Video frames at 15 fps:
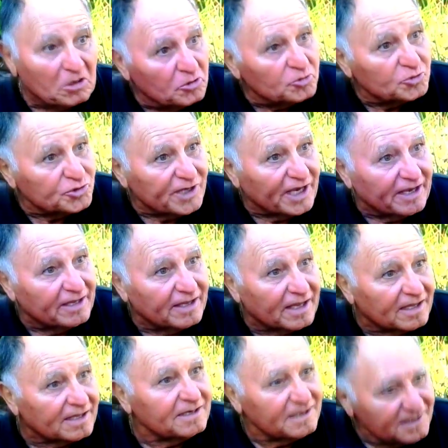you say
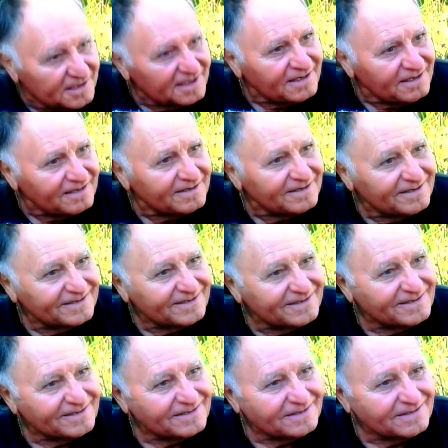that, is it? There
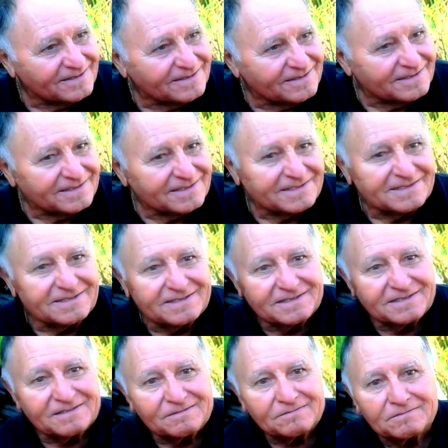it is.
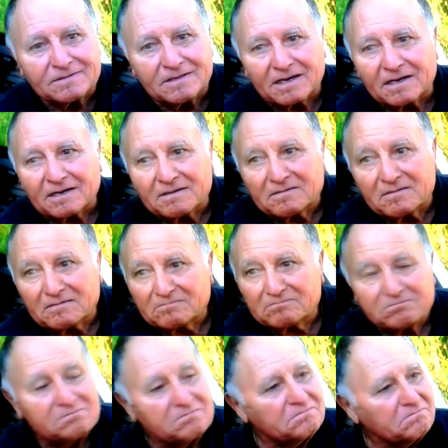This is Peter
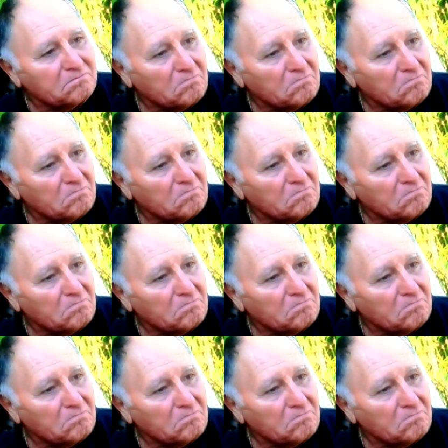Catinari,